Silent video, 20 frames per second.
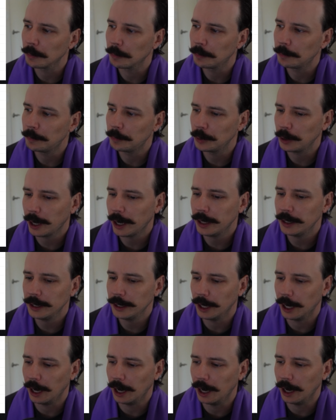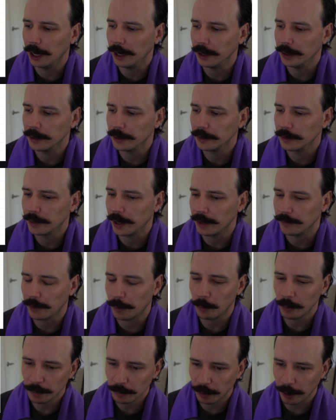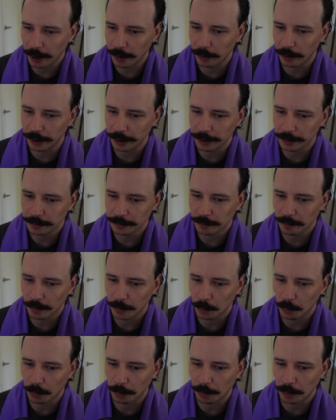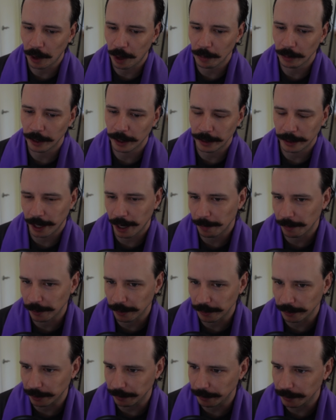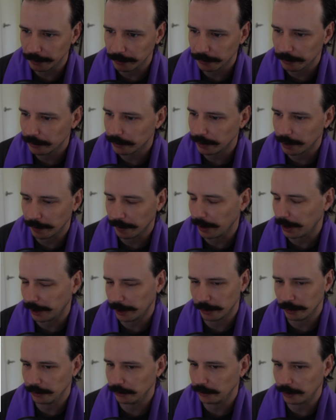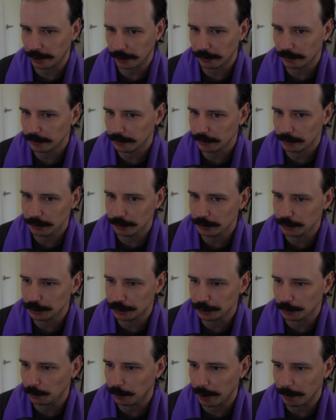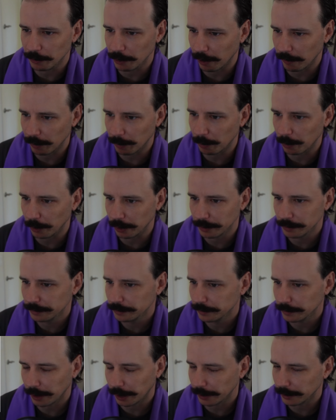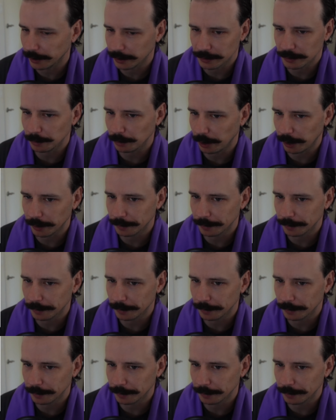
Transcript: planning on that if I win priority, we're probably on Gamma or Demons, and then I can just like shoot Webs off the board. Like, that's the plan.